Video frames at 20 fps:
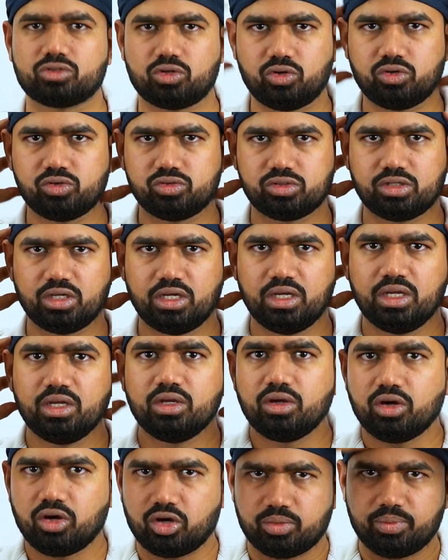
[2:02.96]
cloth
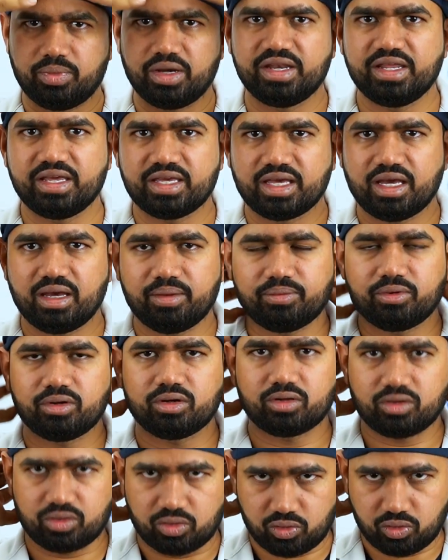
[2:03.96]
or bunny cap
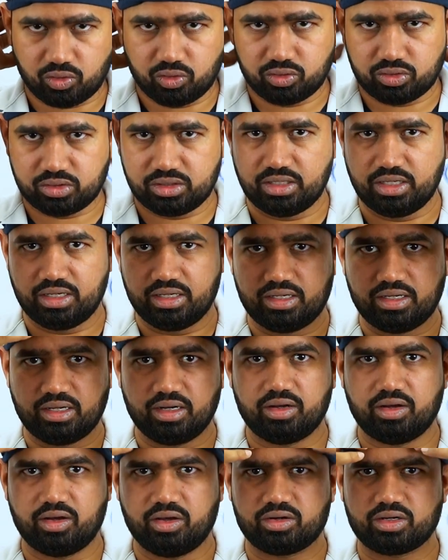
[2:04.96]
or cloth that
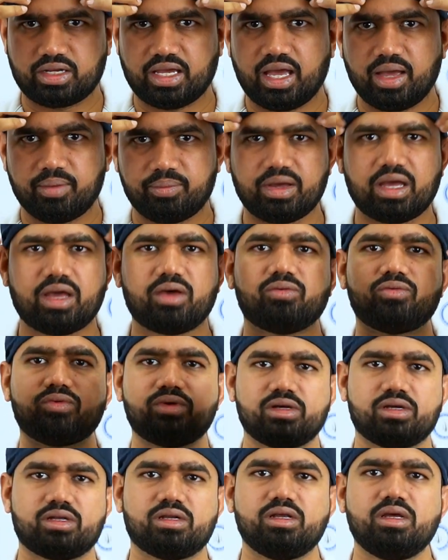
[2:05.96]
or cap I have
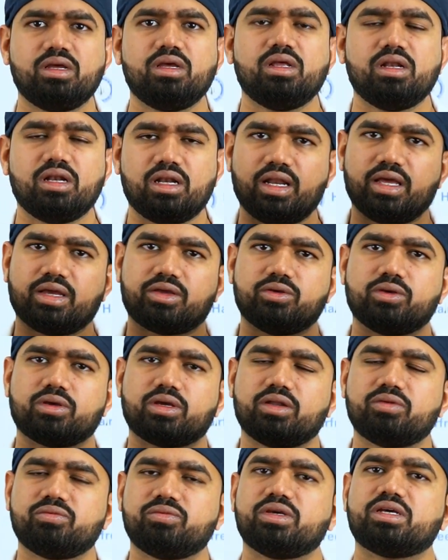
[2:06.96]
wear. Like you
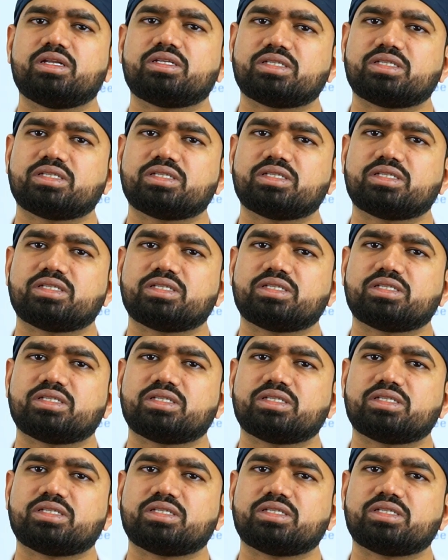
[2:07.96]
can wear